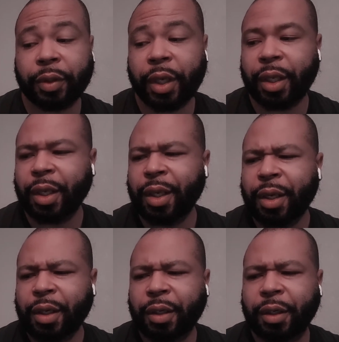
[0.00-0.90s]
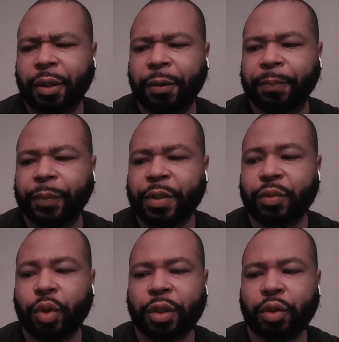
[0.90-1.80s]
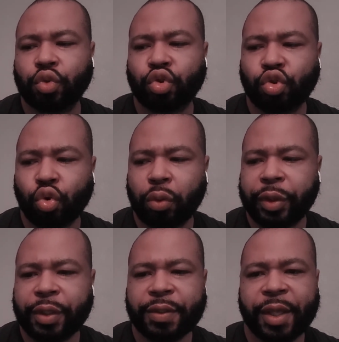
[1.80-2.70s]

Okay, um, it's one of those stories